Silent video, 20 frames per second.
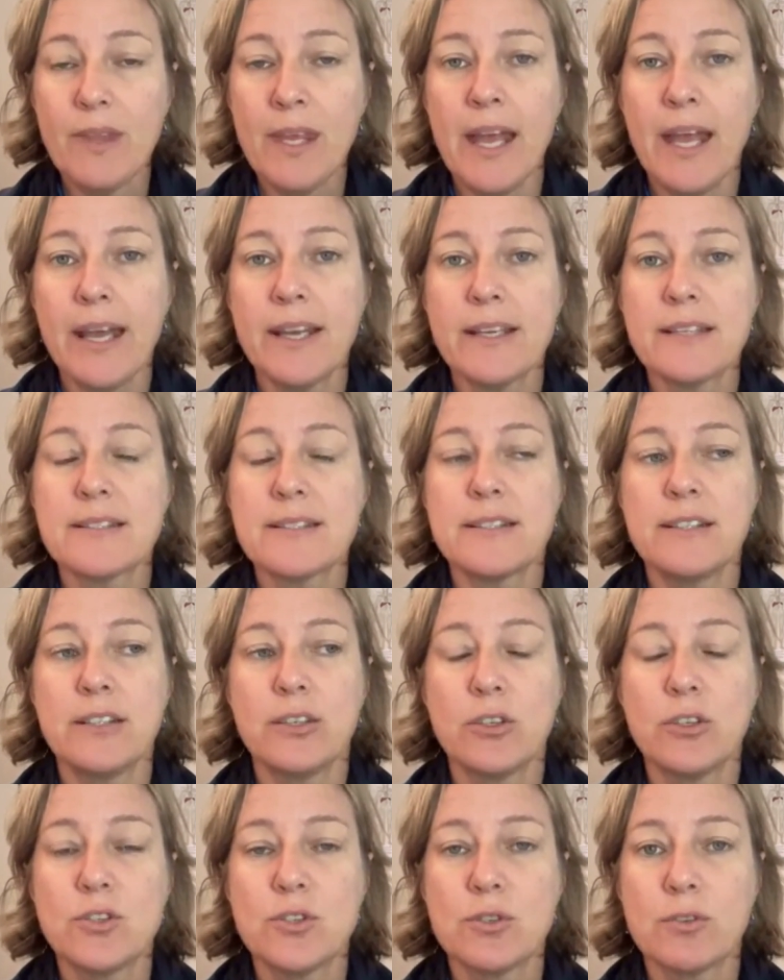And it's,
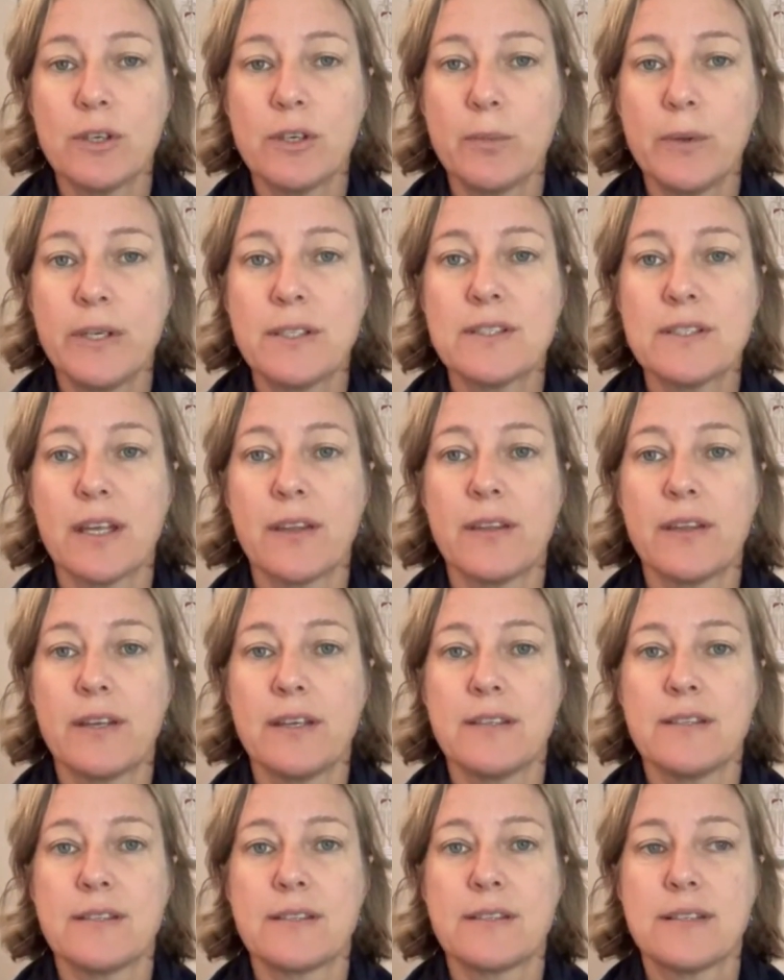during winter,
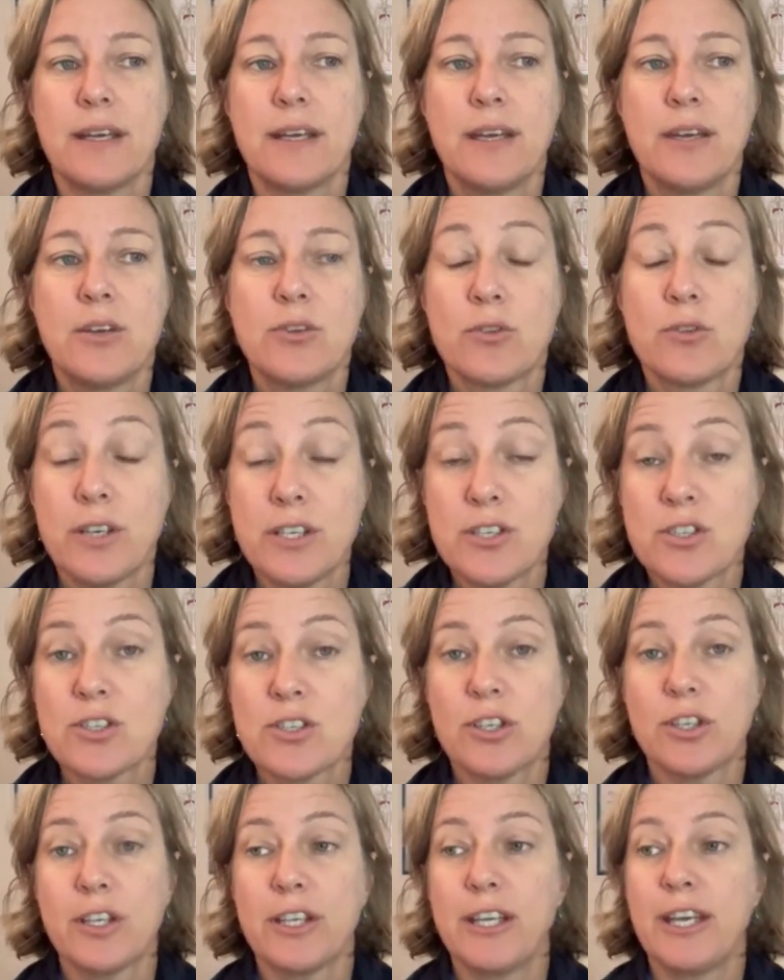there's
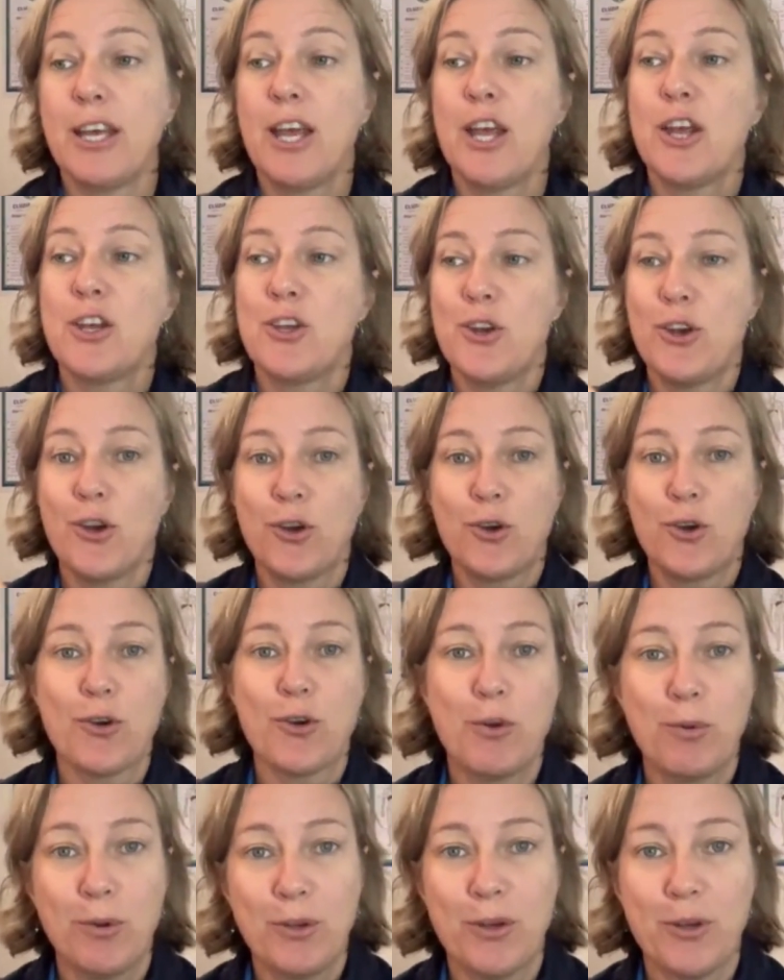traditionally, you don't
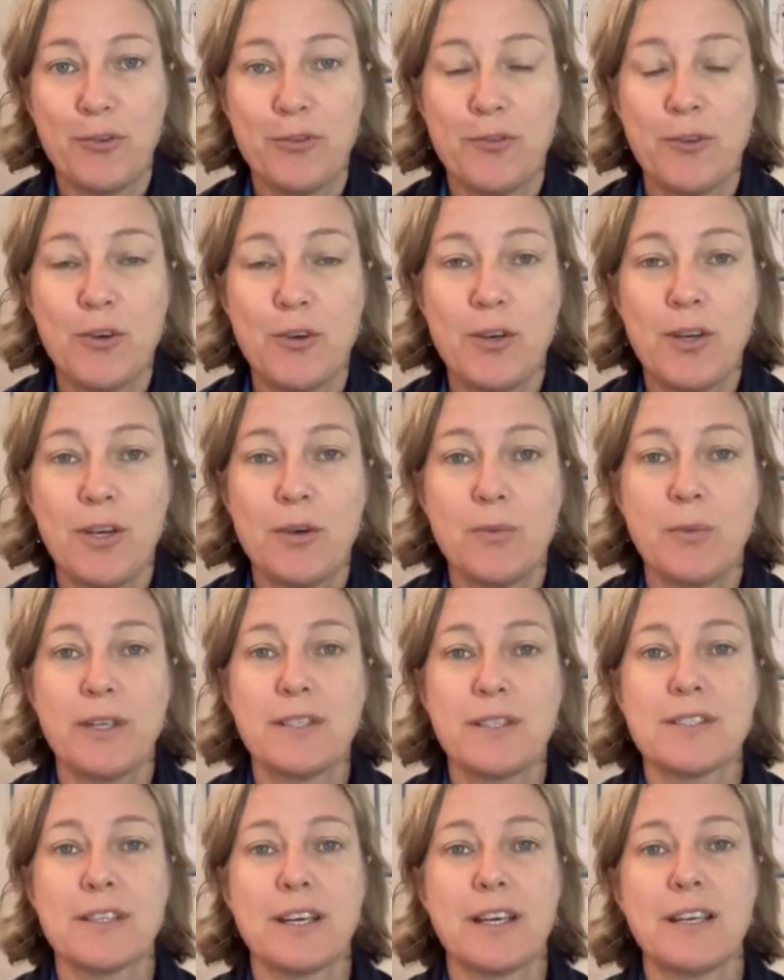grow a lot of food in
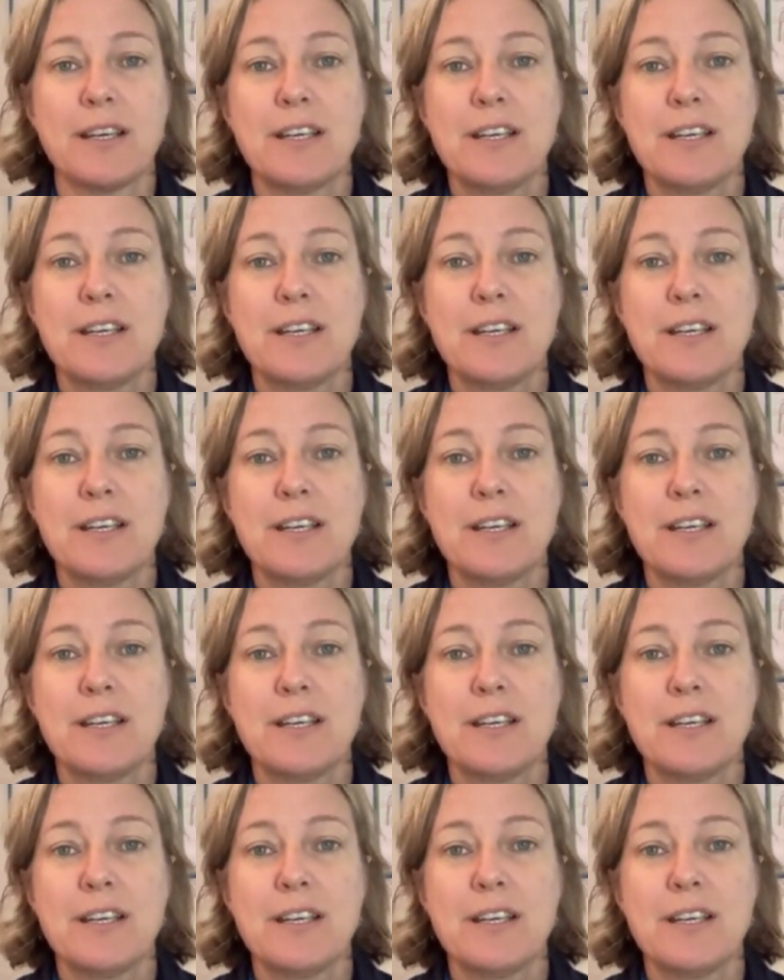winter,